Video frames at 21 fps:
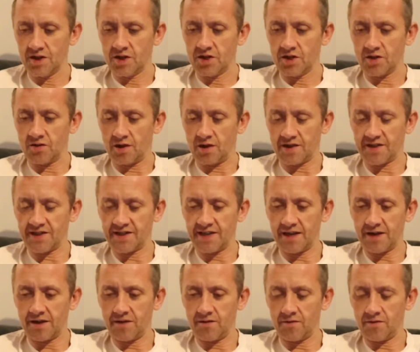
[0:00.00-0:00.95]
So I'll
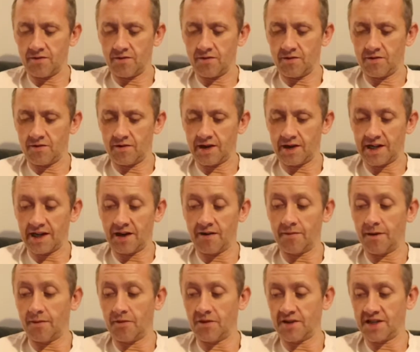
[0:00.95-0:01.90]
see. I can't
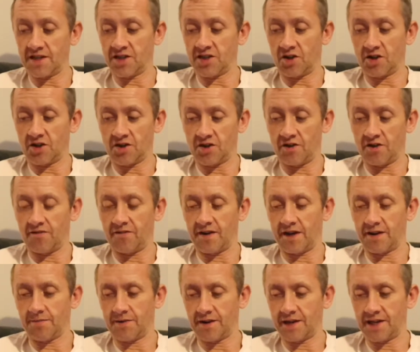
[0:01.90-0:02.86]
remember where this starts off
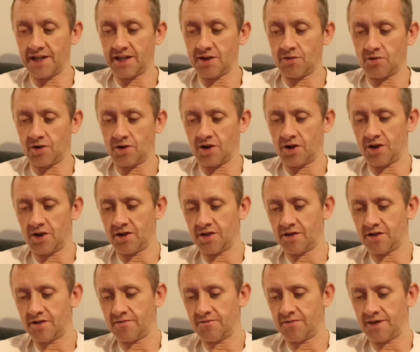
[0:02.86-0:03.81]
at, but I'll need to work out
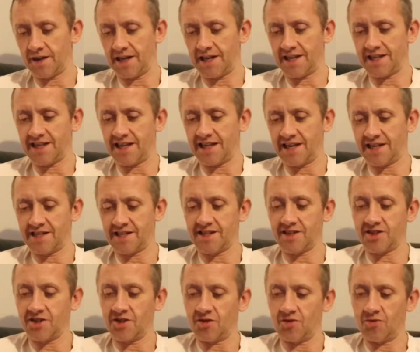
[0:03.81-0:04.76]
whether I,
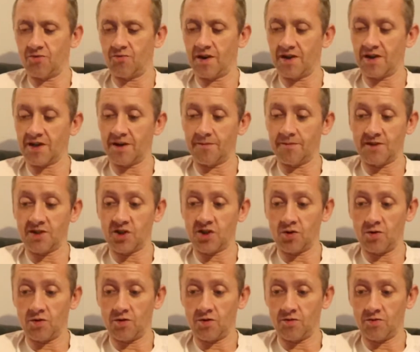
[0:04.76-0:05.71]
do you know whether it can be
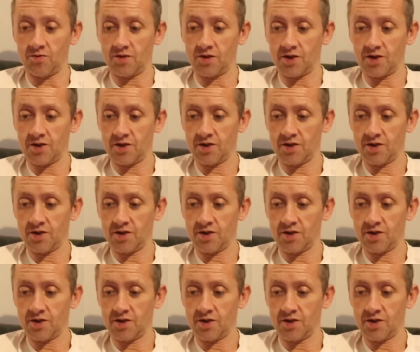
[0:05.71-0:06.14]
soloed.